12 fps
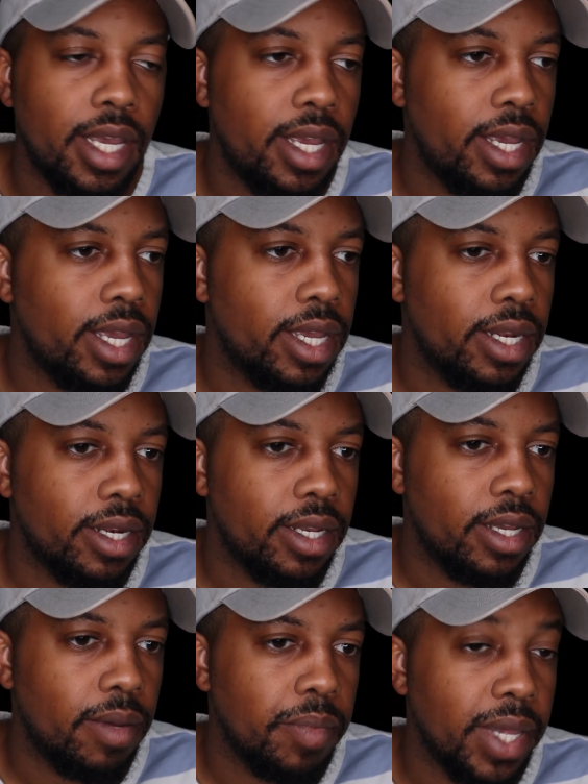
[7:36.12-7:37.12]
and
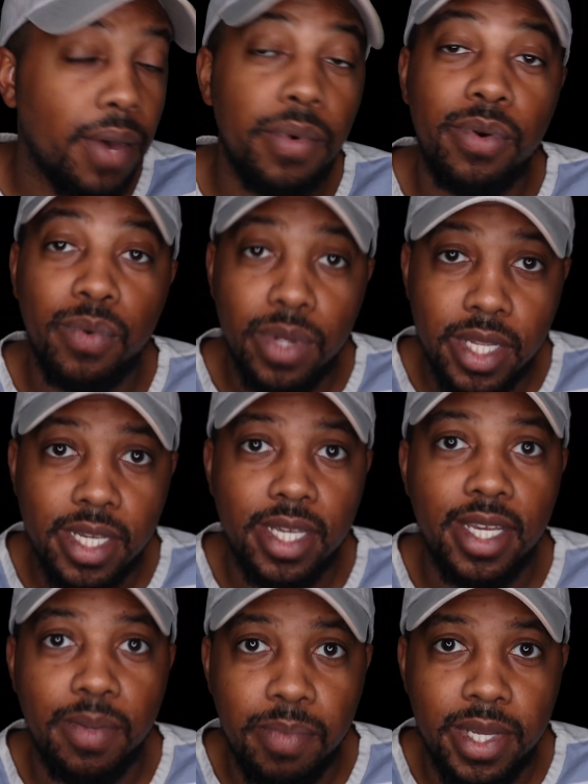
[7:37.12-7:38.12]
that one really
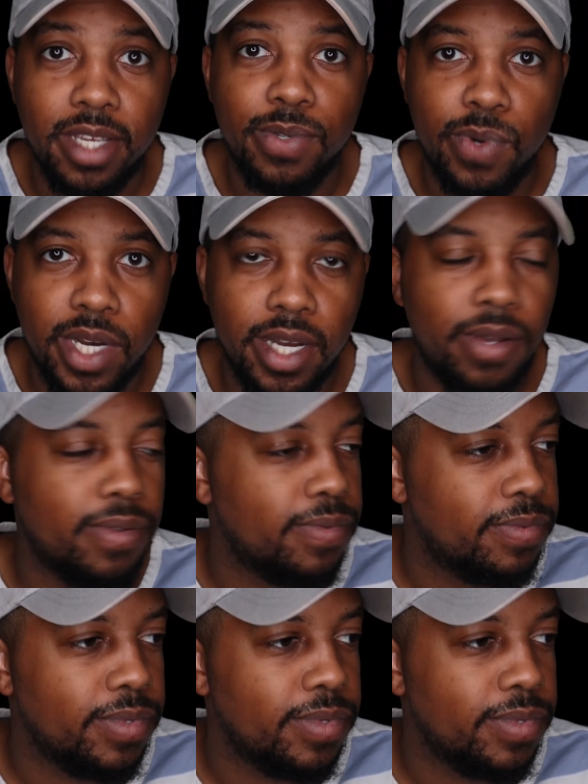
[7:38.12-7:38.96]
hit me as well.